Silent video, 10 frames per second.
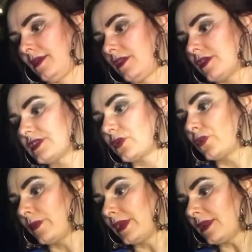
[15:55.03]
there's a
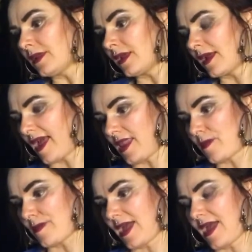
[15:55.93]
woman and a
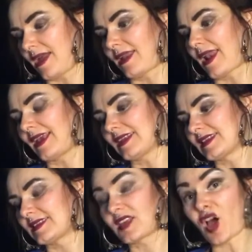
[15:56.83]
man, and I guess
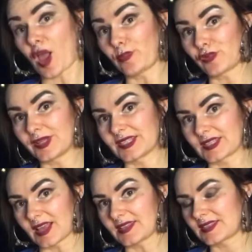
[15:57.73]
it's the High
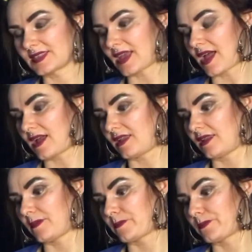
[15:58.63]
Priestess
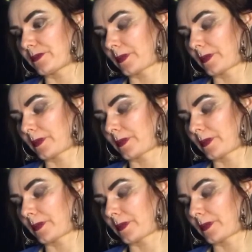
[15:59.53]
and